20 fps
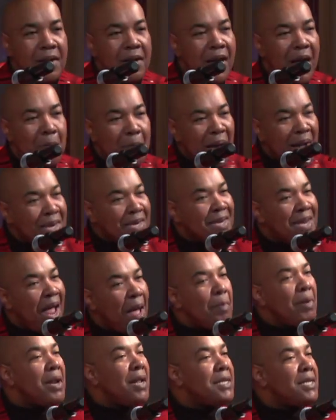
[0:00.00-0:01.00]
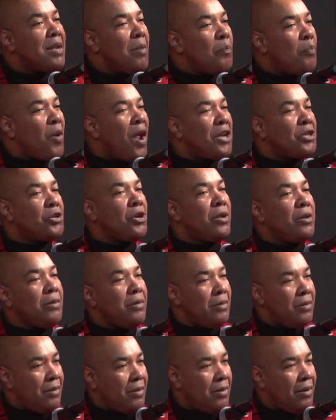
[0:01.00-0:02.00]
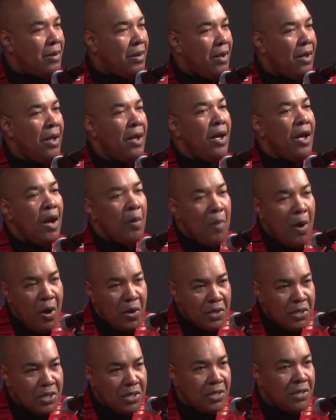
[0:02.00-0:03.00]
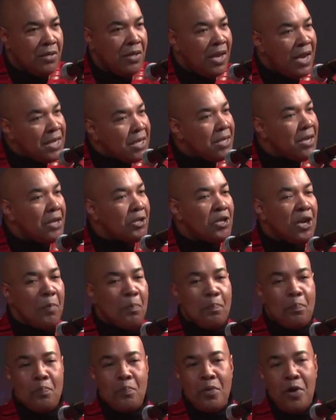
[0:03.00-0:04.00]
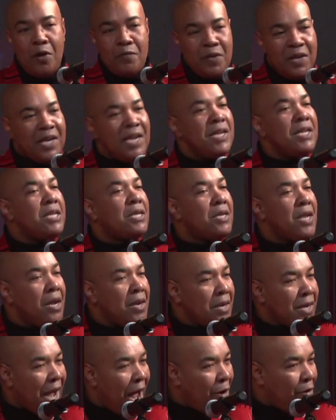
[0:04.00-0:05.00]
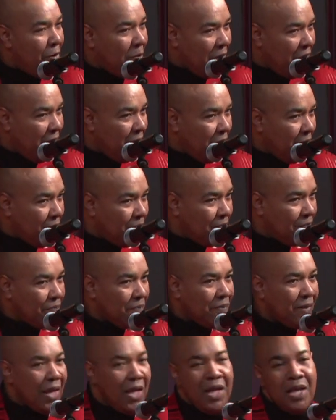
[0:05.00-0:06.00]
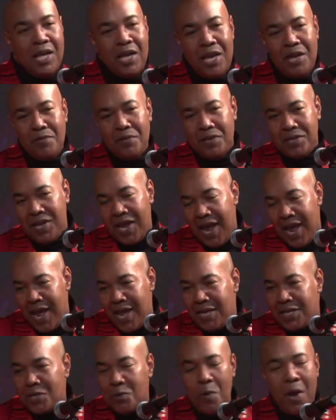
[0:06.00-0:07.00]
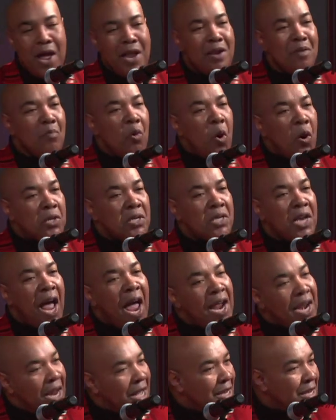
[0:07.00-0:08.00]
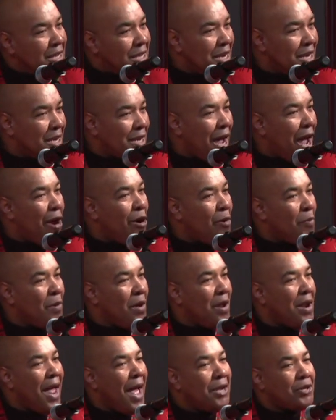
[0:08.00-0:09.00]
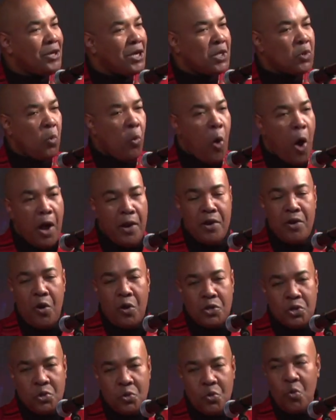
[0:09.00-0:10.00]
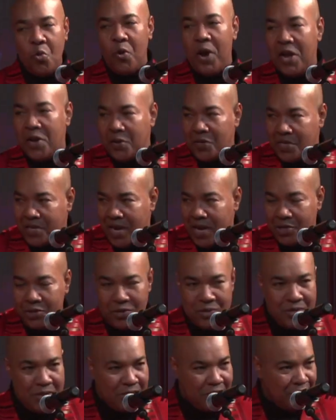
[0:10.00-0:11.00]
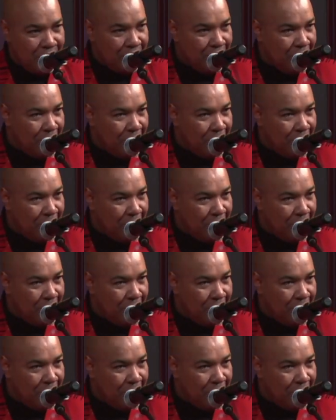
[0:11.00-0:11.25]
a magnanimous impression amongst the listenership of the Eastern Caribbean in the days when most islands in the Caribbean had just one or two radio stations.